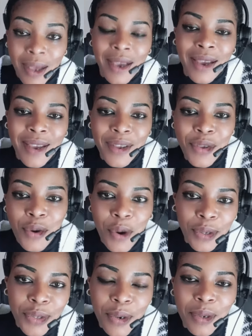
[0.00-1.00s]
You
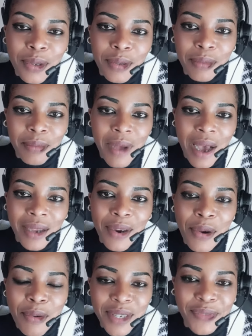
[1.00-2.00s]
all know I
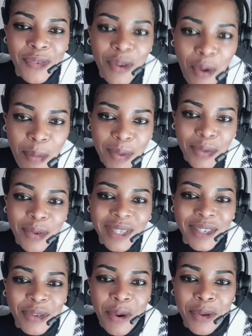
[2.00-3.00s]
always follow up on
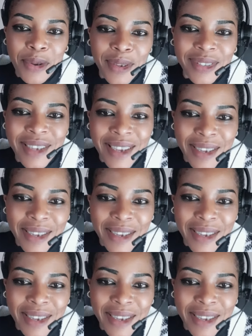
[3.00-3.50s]
what is going on